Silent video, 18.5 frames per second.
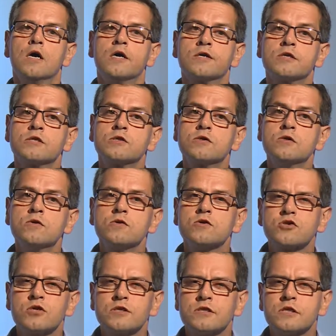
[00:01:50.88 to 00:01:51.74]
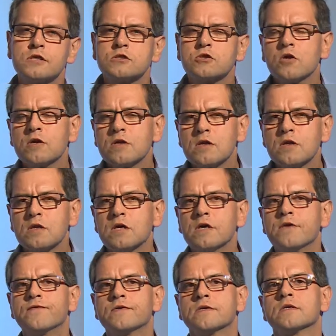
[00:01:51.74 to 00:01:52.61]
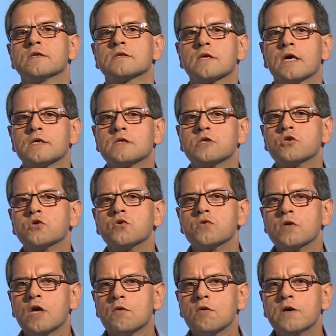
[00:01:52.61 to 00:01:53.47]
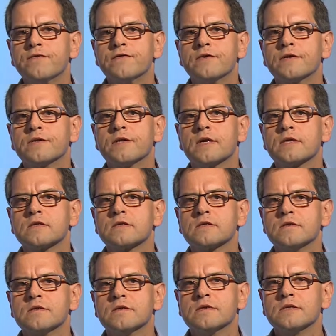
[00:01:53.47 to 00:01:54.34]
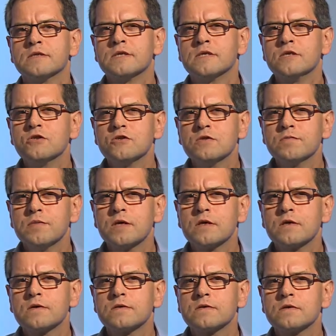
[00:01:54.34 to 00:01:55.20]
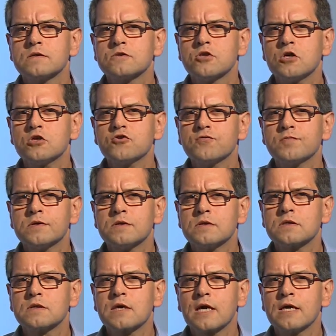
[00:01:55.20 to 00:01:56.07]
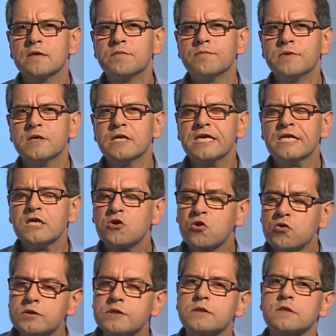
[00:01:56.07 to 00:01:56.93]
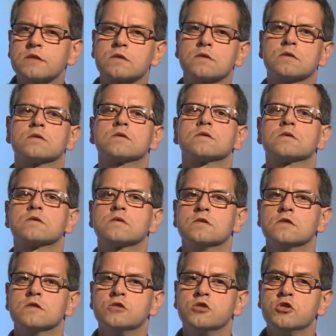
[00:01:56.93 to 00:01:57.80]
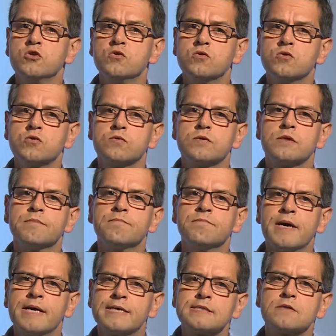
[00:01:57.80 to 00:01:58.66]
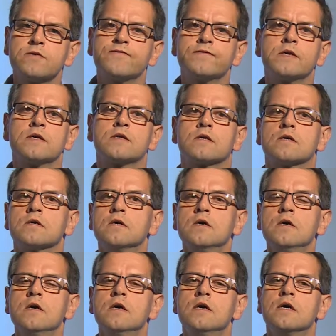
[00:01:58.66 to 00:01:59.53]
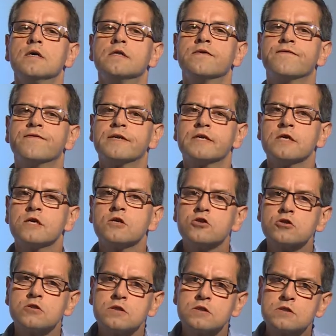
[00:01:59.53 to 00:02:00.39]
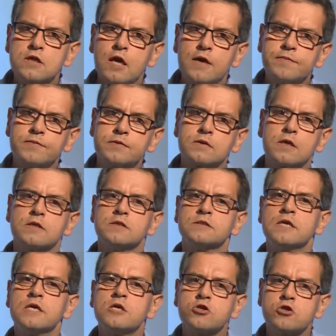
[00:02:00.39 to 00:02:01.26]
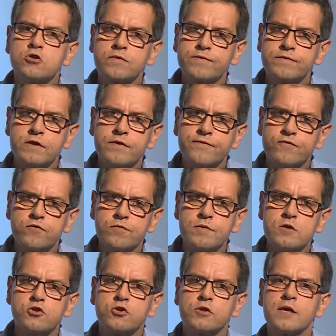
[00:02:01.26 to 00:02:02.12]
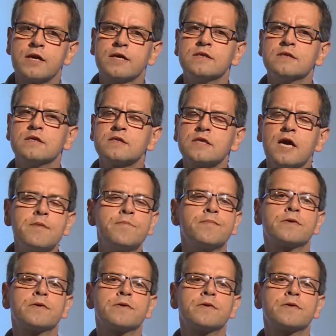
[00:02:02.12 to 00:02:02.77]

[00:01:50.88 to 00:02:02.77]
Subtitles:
Research and historical evidence has shown, however, that the decision makers' judgments can be inconsistent due to the mass of data, the variation in types and nature of the information, and the time